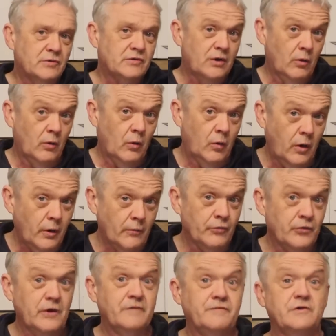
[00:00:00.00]
about
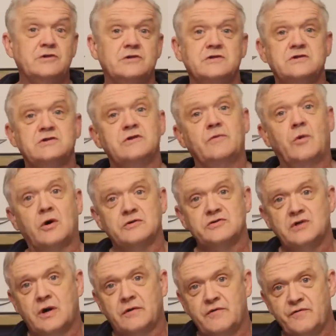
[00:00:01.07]
what the efficiency
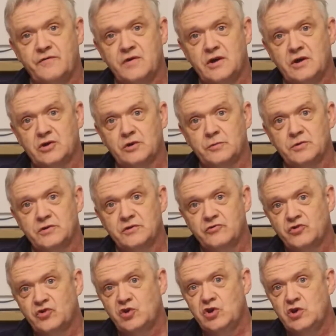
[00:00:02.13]
was of a
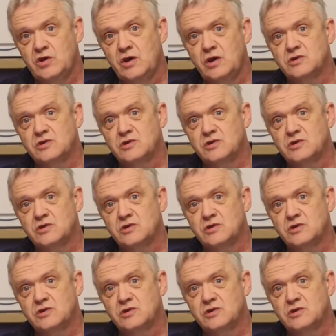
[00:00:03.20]
VWT